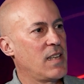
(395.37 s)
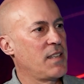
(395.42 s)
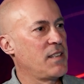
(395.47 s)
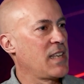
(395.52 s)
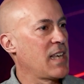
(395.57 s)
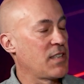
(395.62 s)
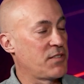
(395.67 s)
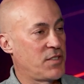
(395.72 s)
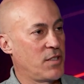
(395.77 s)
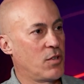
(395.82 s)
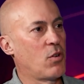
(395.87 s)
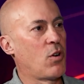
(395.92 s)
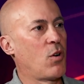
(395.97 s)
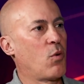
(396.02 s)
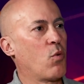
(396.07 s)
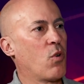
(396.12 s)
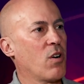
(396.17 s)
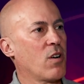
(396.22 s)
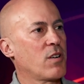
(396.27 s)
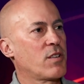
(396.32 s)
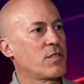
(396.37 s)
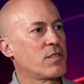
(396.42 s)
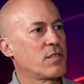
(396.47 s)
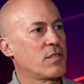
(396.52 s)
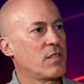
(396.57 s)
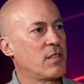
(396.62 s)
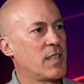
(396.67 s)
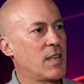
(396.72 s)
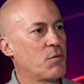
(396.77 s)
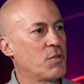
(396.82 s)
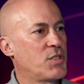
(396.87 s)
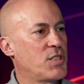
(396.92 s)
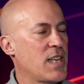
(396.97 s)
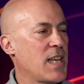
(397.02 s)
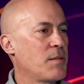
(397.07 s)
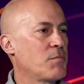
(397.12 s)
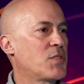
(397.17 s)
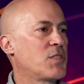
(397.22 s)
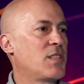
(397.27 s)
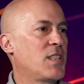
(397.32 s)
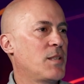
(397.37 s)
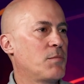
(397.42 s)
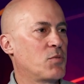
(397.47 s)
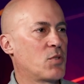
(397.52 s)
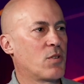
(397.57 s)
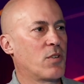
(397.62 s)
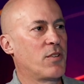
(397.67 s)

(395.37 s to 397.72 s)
And yes, it all works. Now, what James' team's